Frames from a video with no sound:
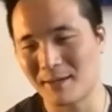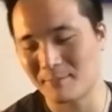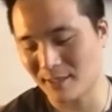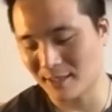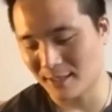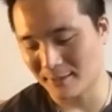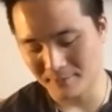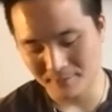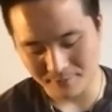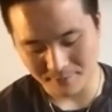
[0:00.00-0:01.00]
But
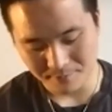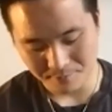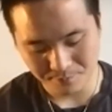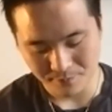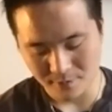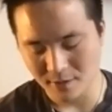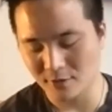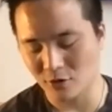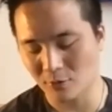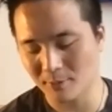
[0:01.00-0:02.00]
she
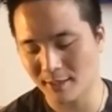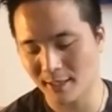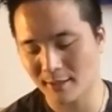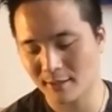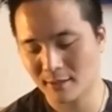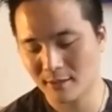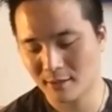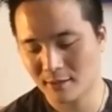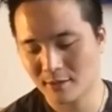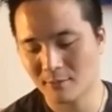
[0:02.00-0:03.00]
told me that
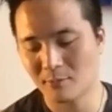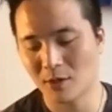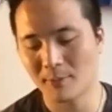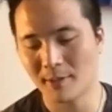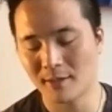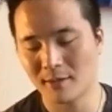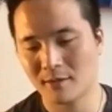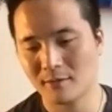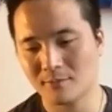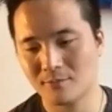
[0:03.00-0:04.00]
the moment
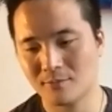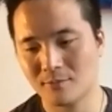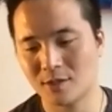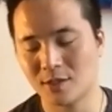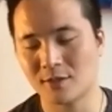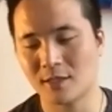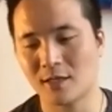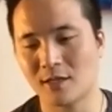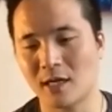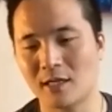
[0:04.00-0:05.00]
she said,
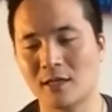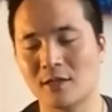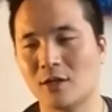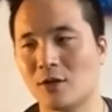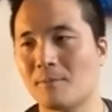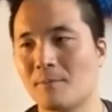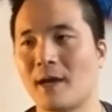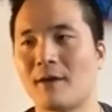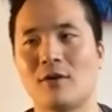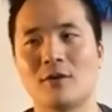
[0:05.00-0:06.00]
you know,
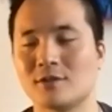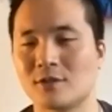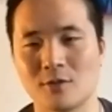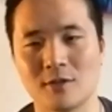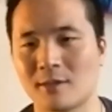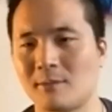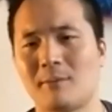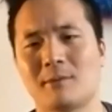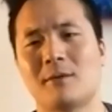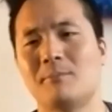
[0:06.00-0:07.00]
I have all these degrees. I'm
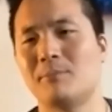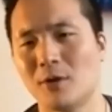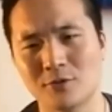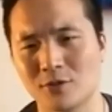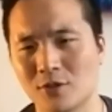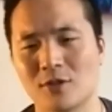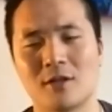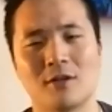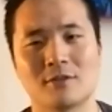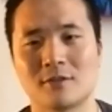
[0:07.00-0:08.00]
a composer and
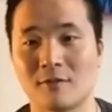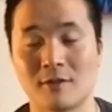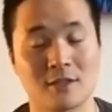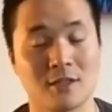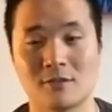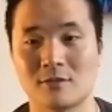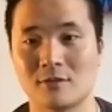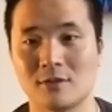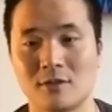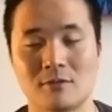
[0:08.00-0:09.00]
all this stuff. Like
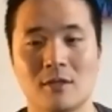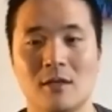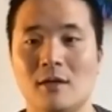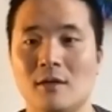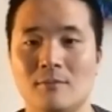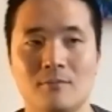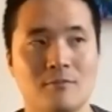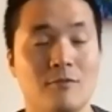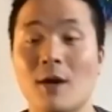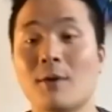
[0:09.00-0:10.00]
she's
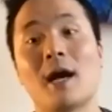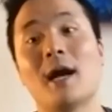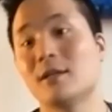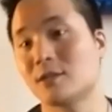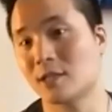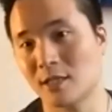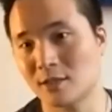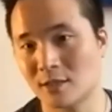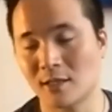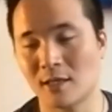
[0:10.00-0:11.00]
very high
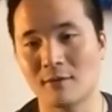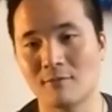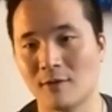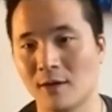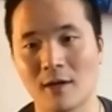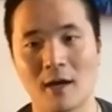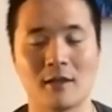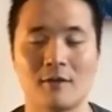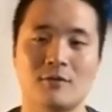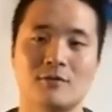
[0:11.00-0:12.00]
education and very high
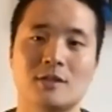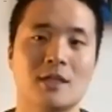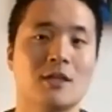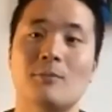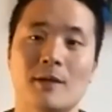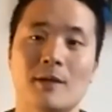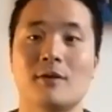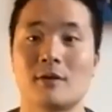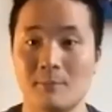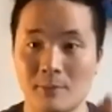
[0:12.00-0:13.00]
level cello player
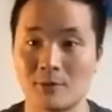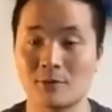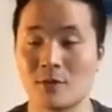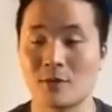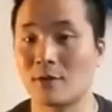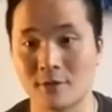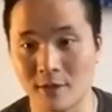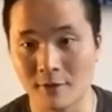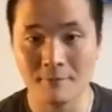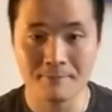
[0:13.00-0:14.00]
and composer and all this stuff.